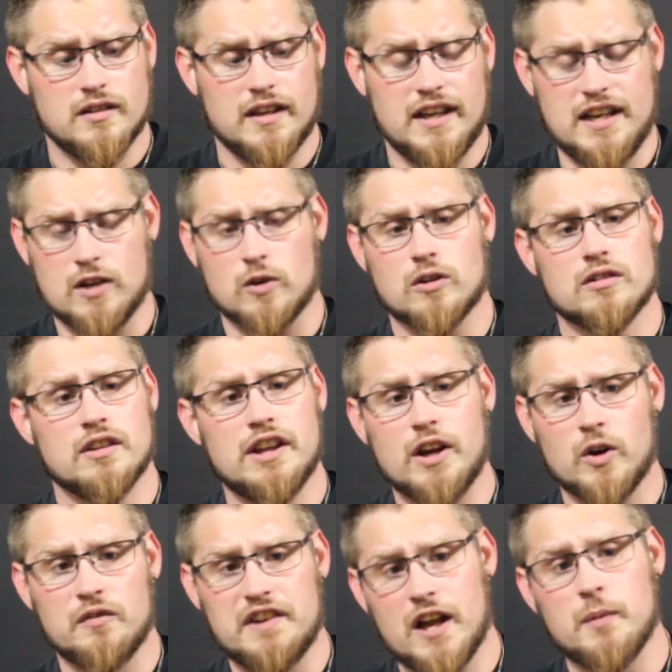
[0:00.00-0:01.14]
here in
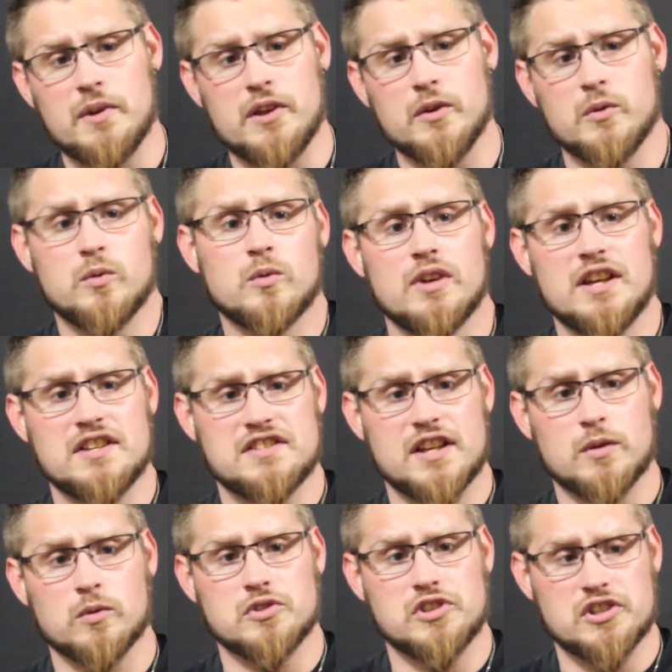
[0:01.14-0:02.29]
OVW as they
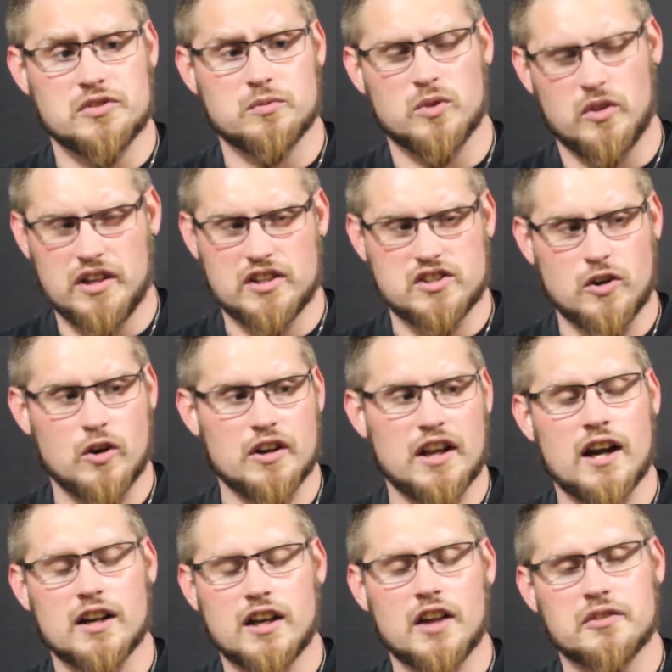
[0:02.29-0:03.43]
were just really starting to
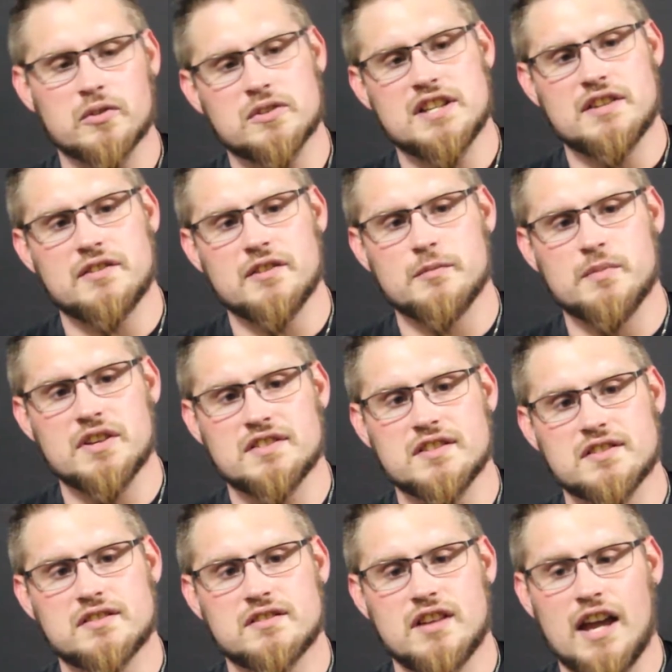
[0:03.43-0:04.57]
kind of cut their teeth in the
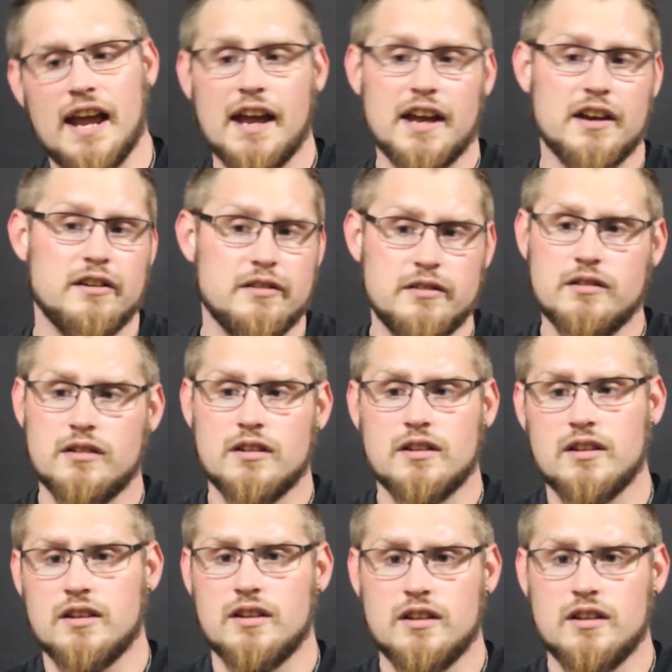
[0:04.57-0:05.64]
business. And I